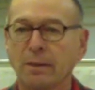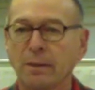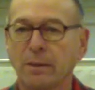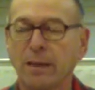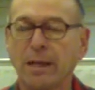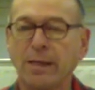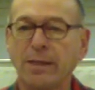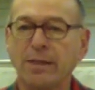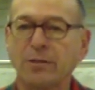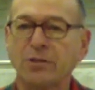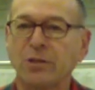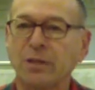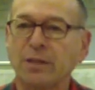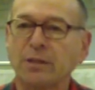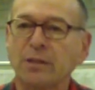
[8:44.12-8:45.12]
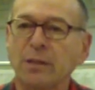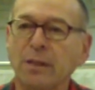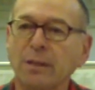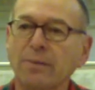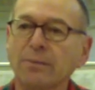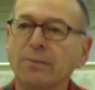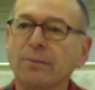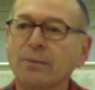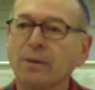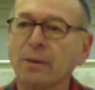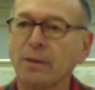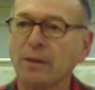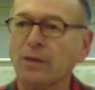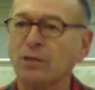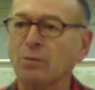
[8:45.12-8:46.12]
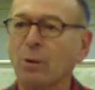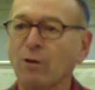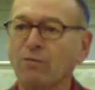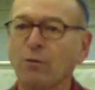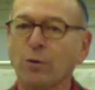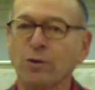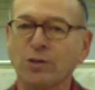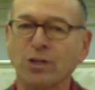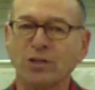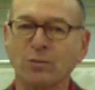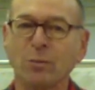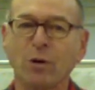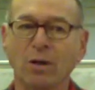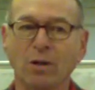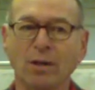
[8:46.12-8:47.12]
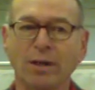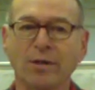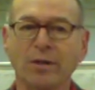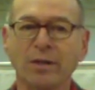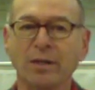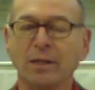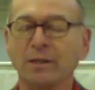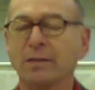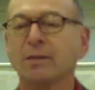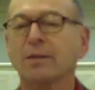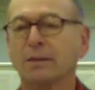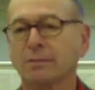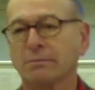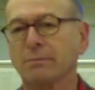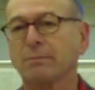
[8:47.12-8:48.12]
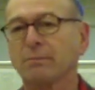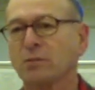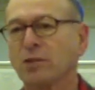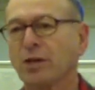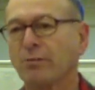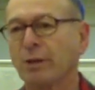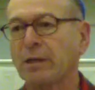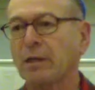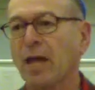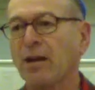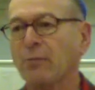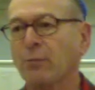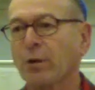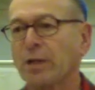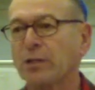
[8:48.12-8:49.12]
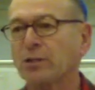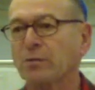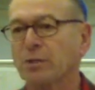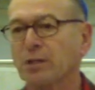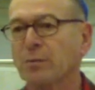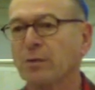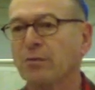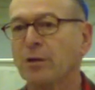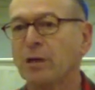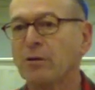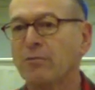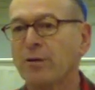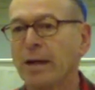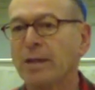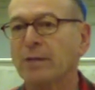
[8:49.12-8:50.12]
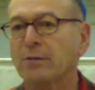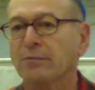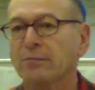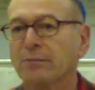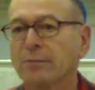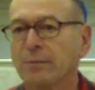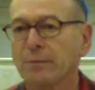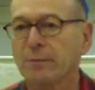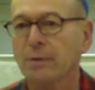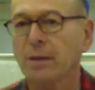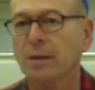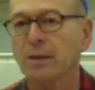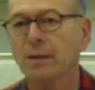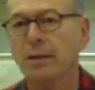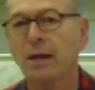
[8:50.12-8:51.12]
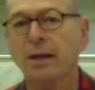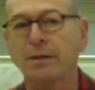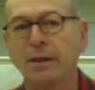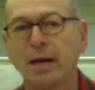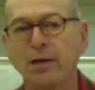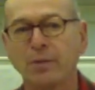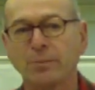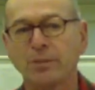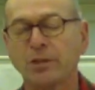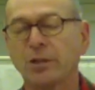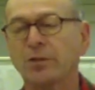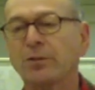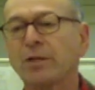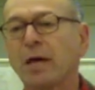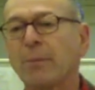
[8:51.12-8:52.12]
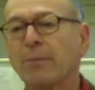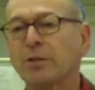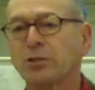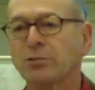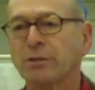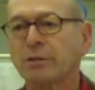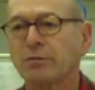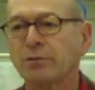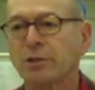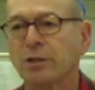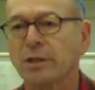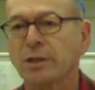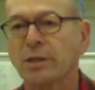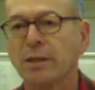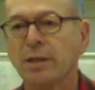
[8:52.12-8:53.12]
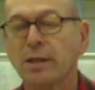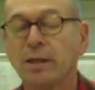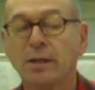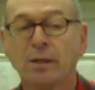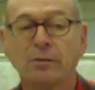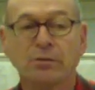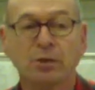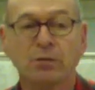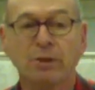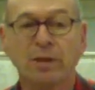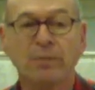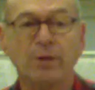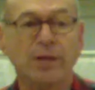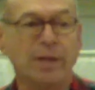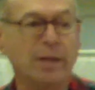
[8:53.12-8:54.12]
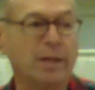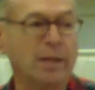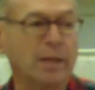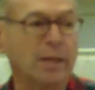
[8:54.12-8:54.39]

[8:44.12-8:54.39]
The idea is that a small force in a small area can generate a lot of pressure. It can be very effective. Uh, on, on, the particular topics you're interested in. It was a great meeting.